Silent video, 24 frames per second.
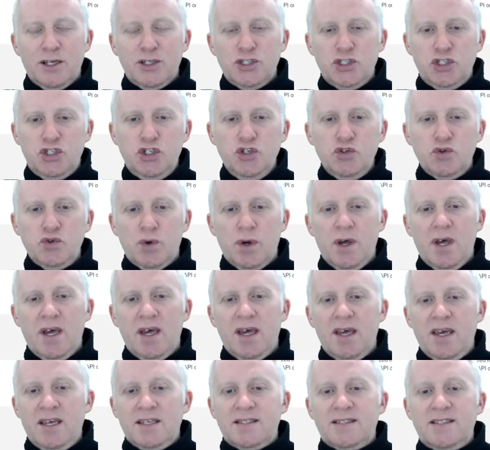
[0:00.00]
2.
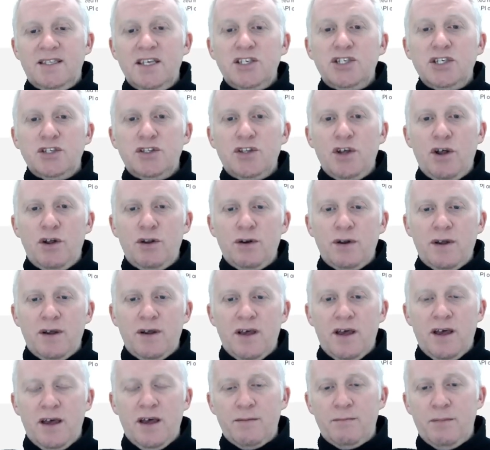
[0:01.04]
Is digital
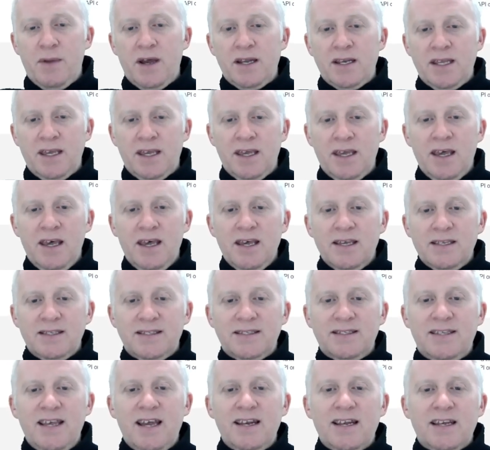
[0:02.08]
uh, money.
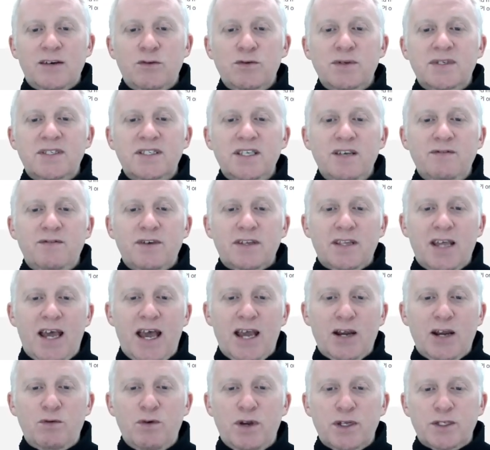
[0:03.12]
Send and receive it
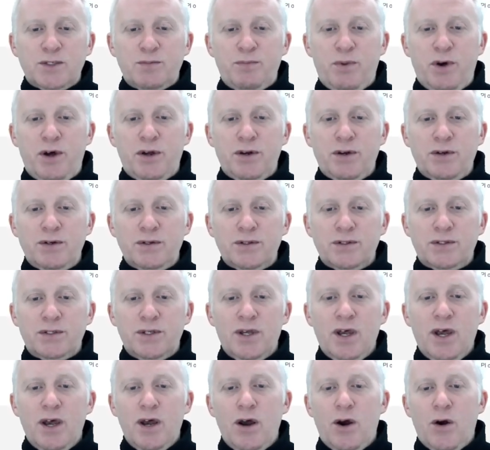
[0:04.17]
across borders
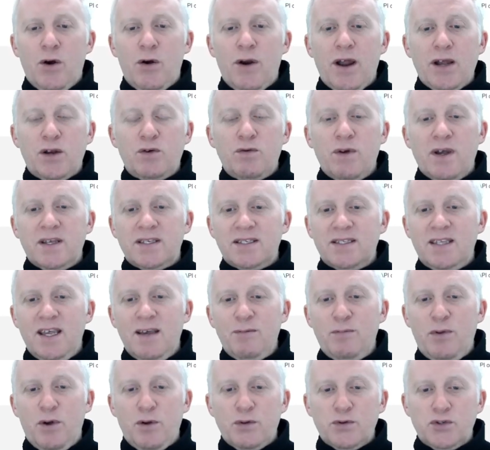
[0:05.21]
or across
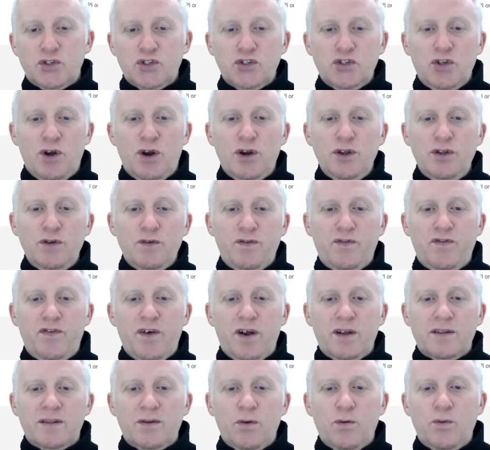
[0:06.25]
tables store your
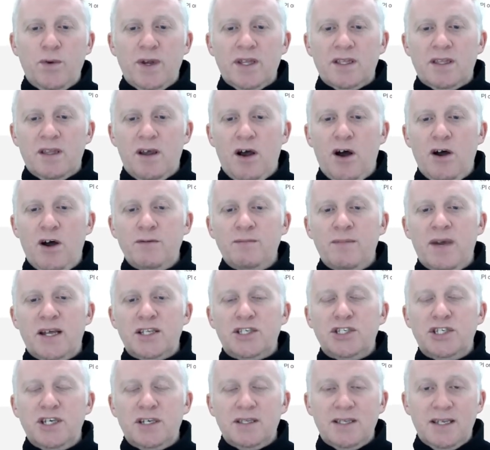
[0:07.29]
fund with
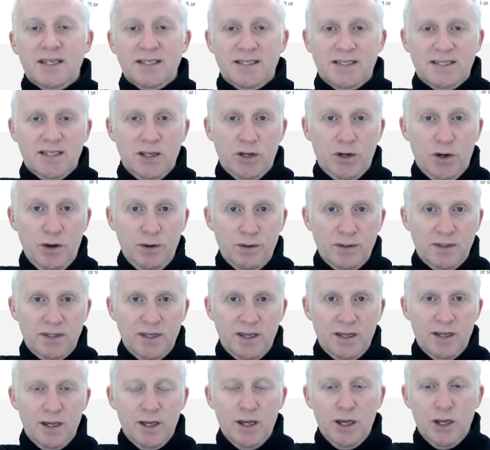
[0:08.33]
unmatched
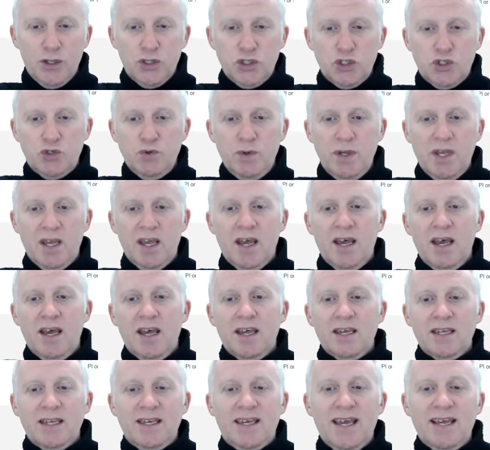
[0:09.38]
security. 3.
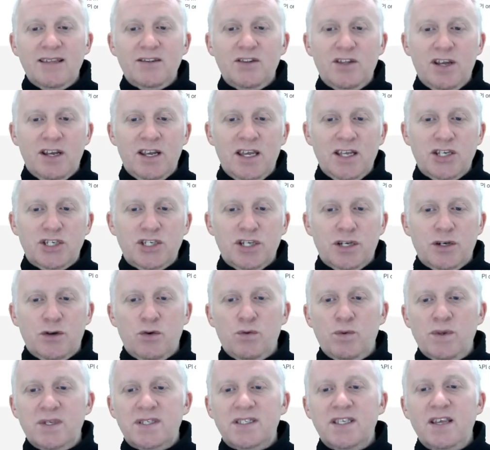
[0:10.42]
Get donation.
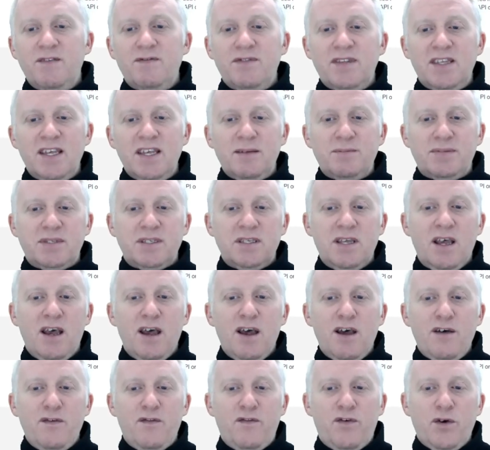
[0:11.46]
Receive tips
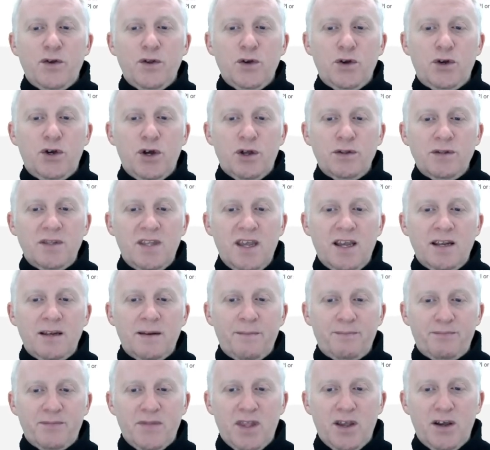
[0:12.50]
for your content.
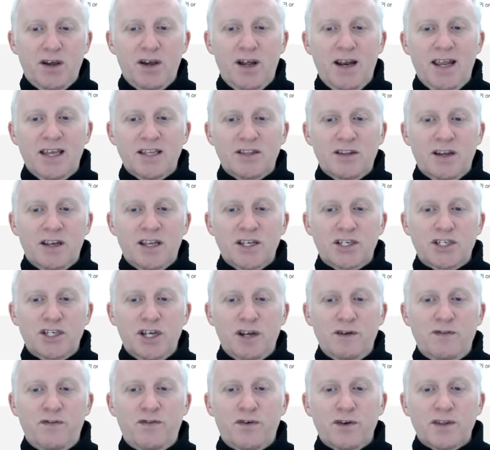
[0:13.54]
Collect
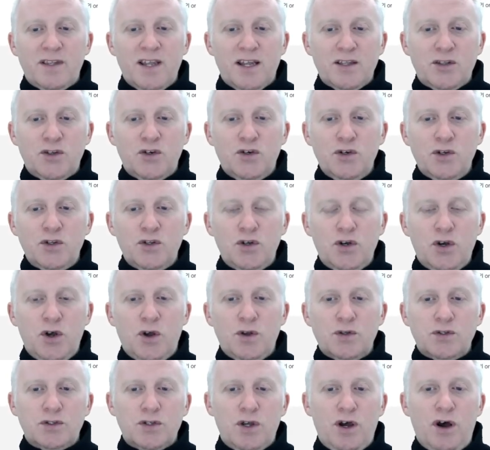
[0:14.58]
donation for that good
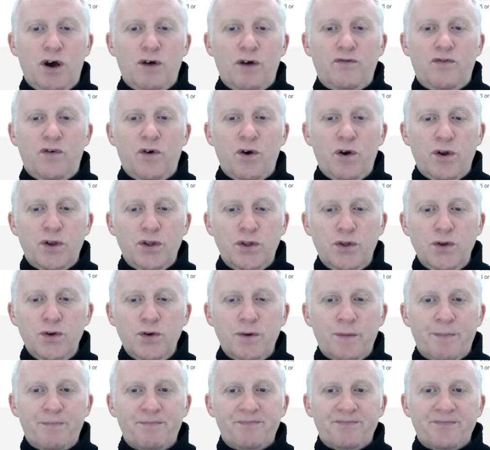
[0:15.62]
cause or for
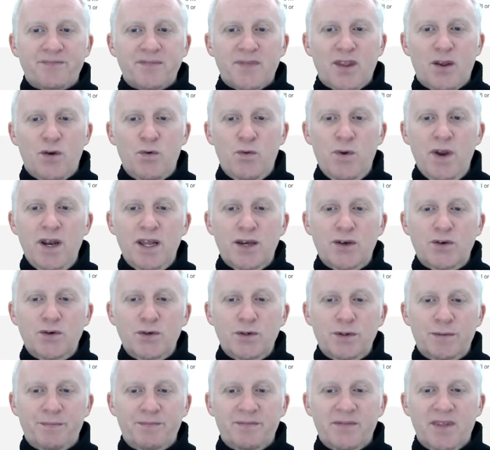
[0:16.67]
you. Really
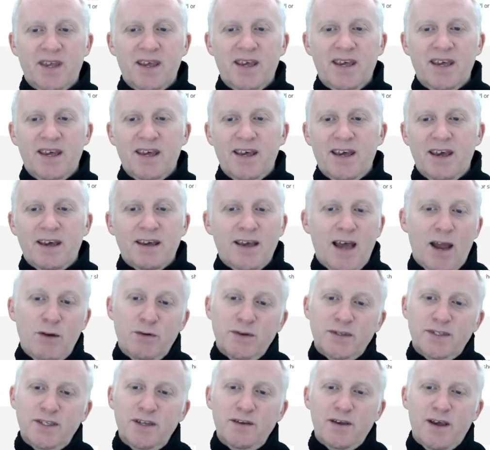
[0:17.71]
cool. I
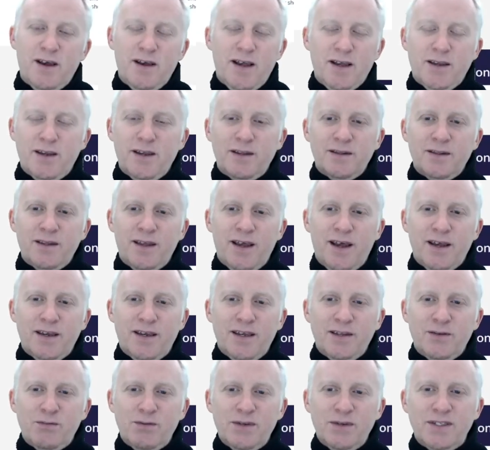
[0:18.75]
receive I can I
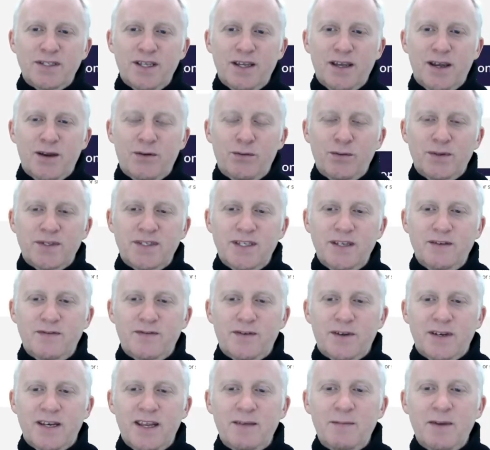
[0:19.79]
can receive I receive
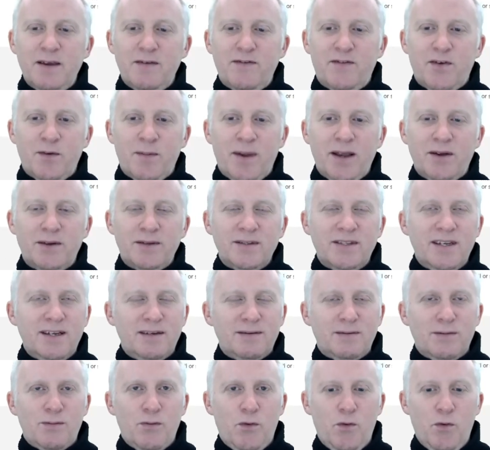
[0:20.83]
an email for my
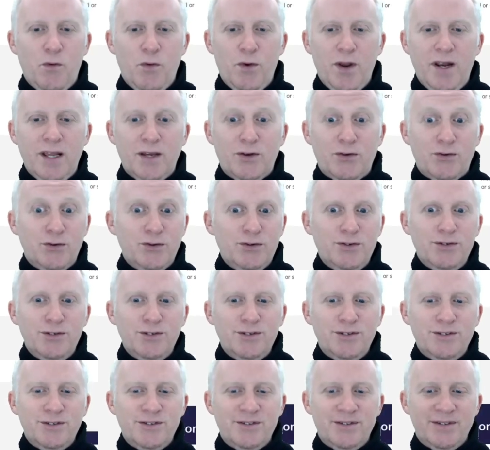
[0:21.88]
content. Really
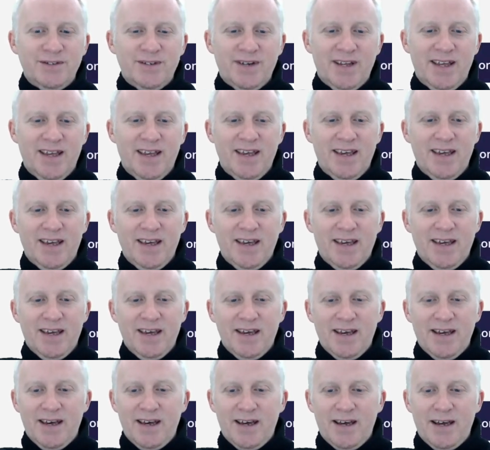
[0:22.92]
cool.
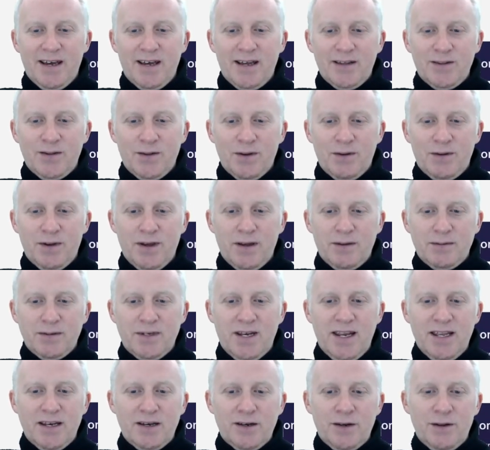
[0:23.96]
Uh no, i am
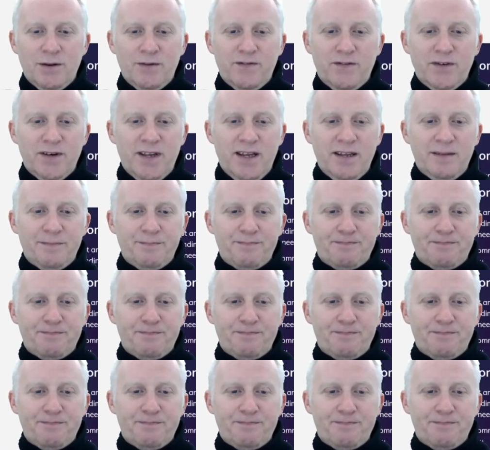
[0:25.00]
click no for that.